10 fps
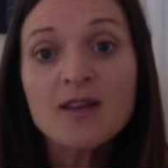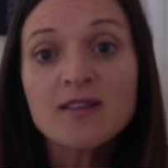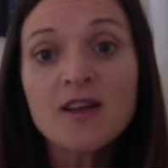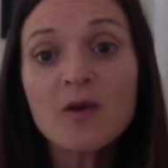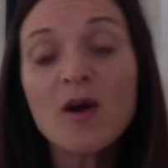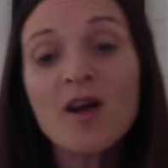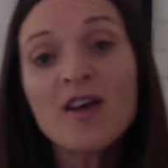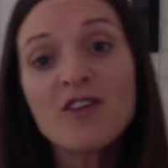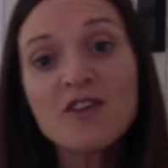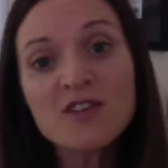So
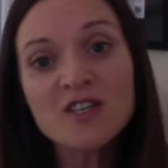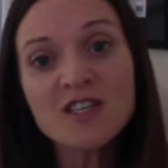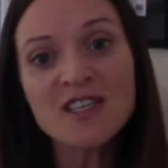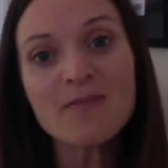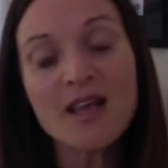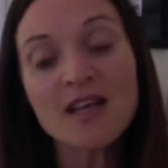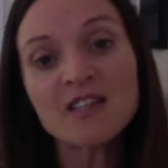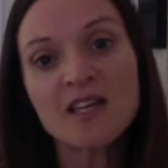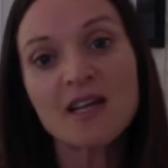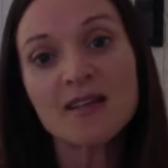those are just some things
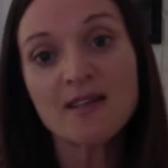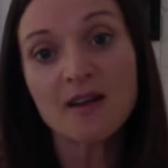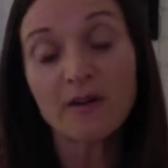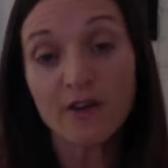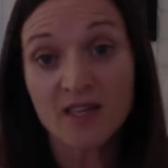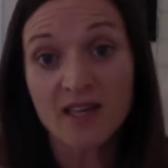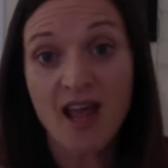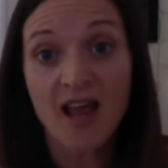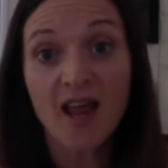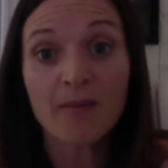to consider for
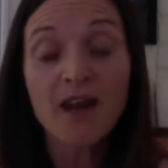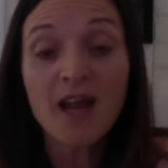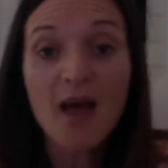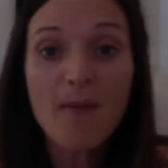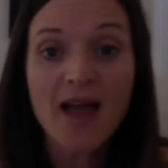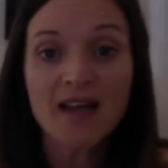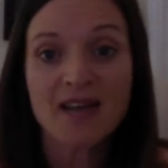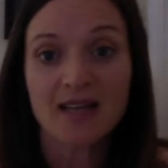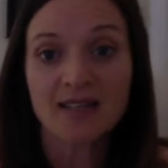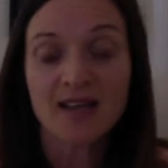today. I'm going to come back
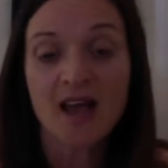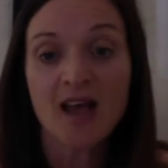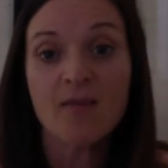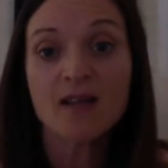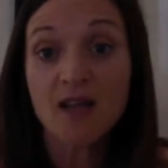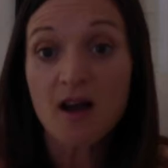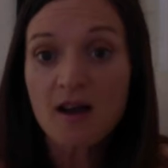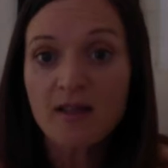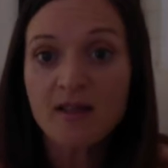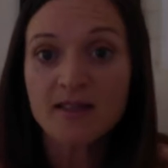next time and talk
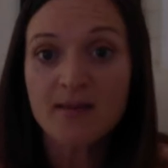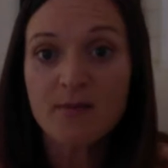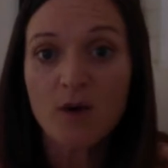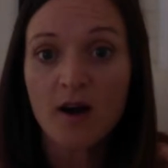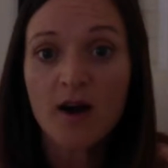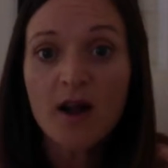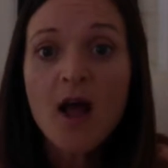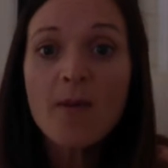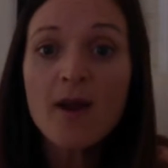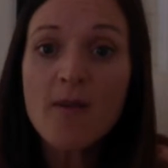on this some more,
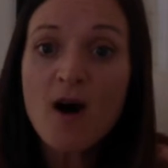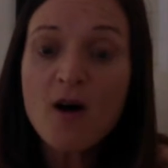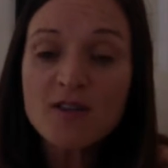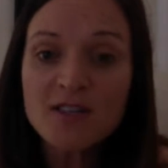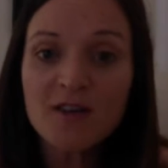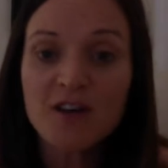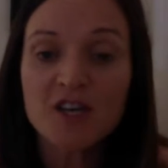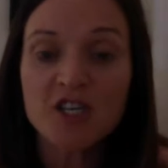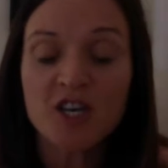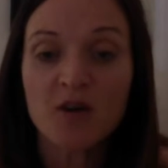but I'm also going
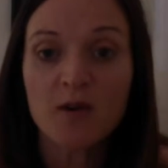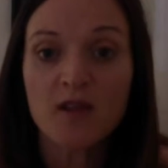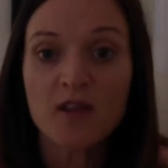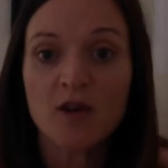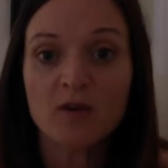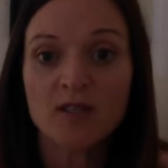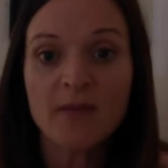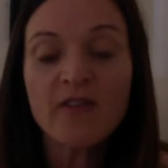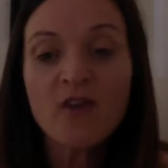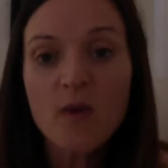to share with you some
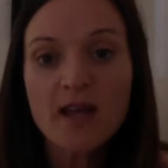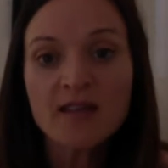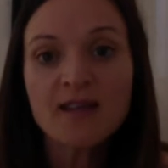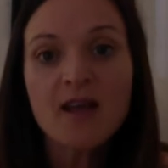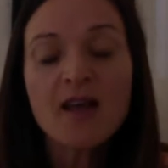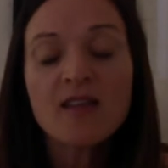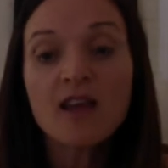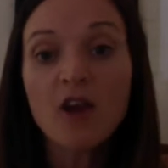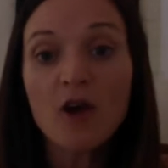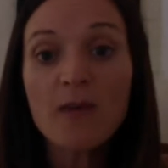of the ways
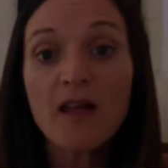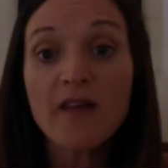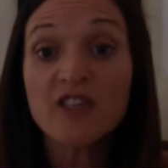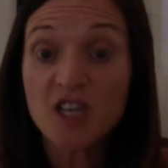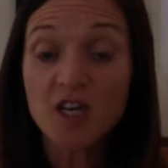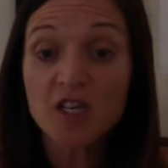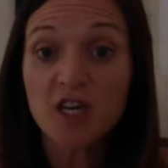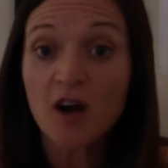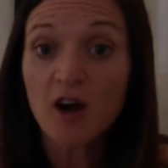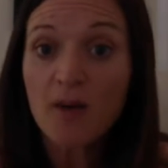that Go Be Love is
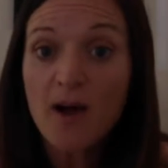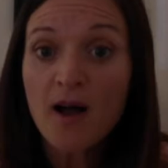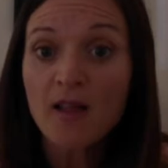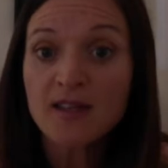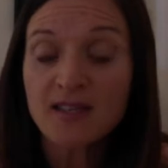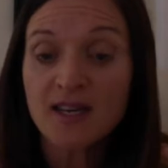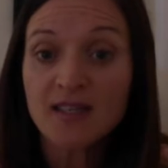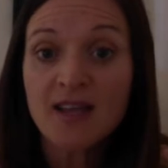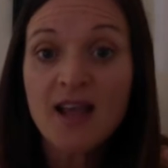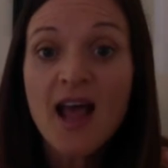changing our
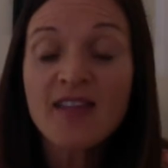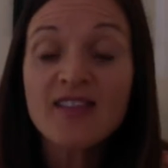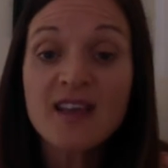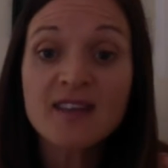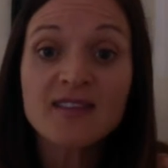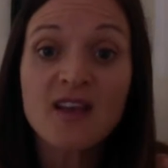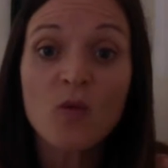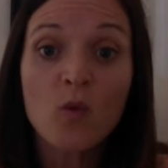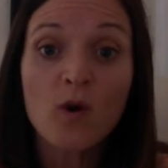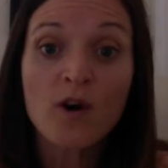policies and things
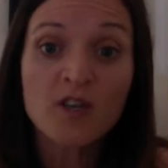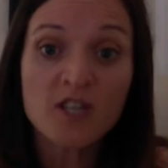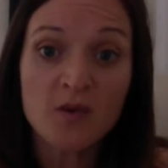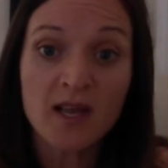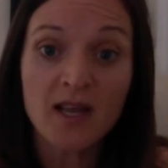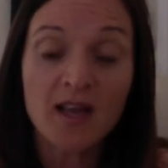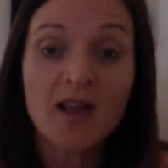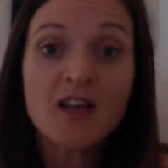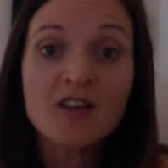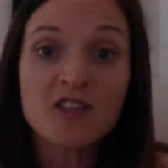that we're doing
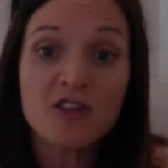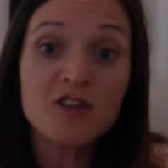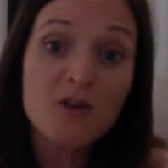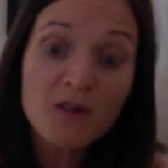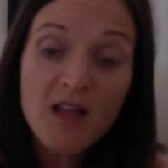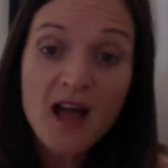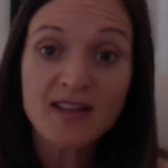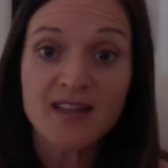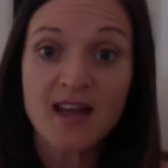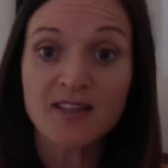to
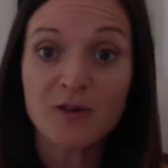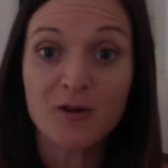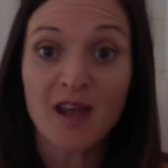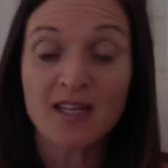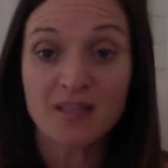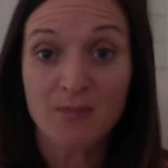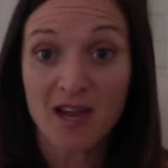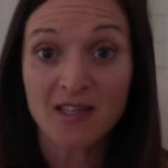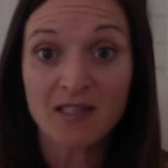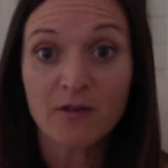utilize that suitcase
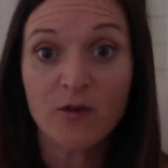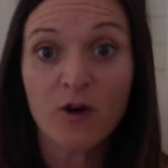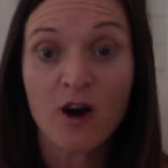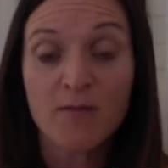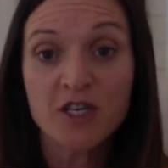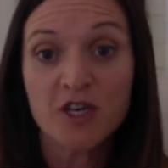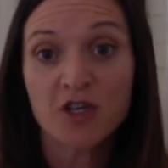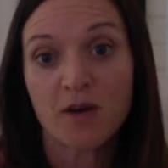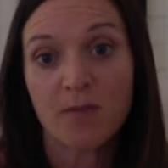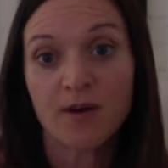space for our mission
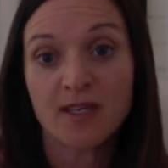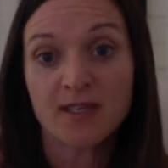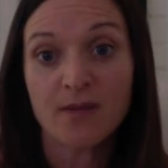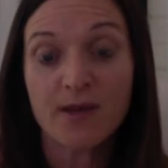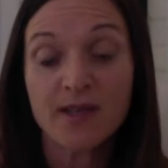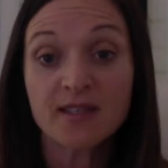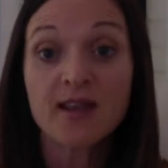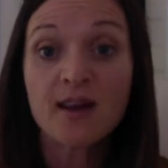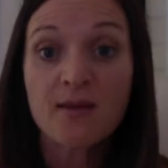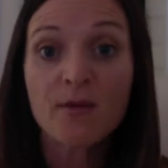trip participants
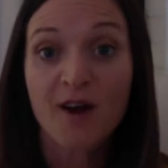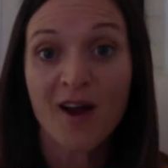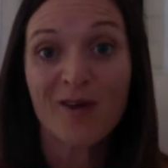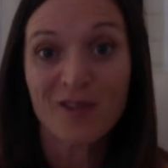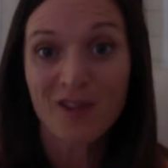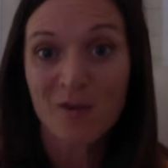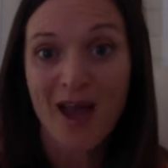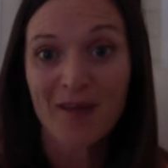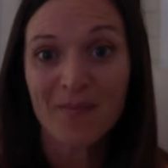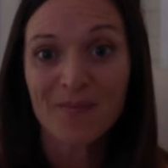in a more healthy
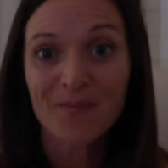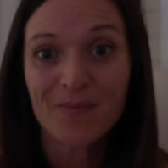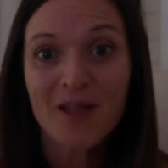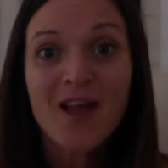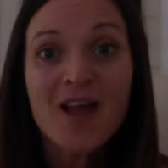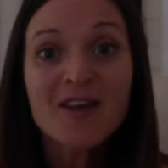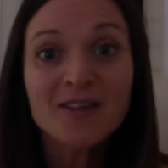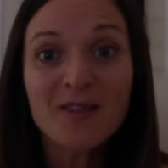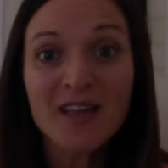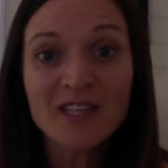way.
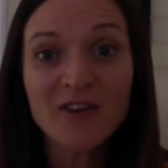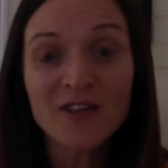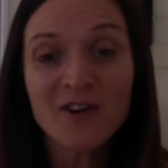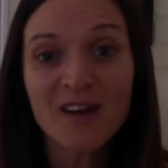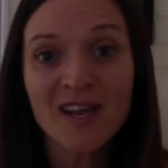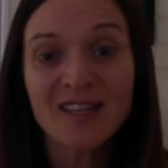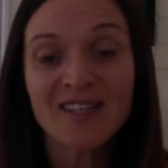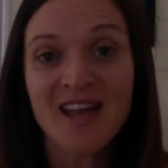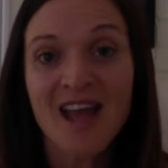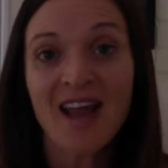So thanks for tuning in
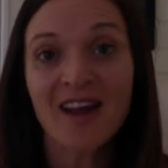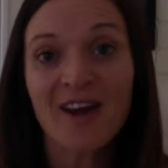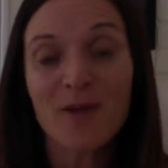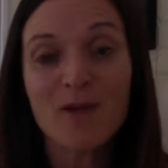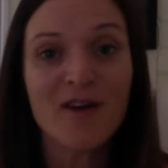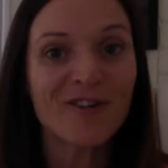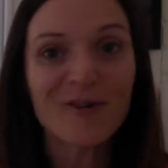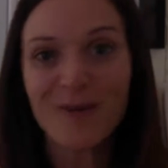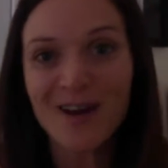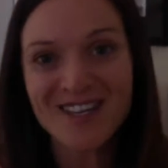today, and I hope you have a
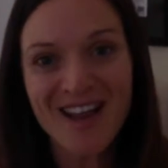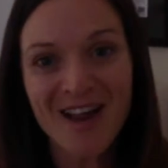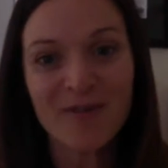great day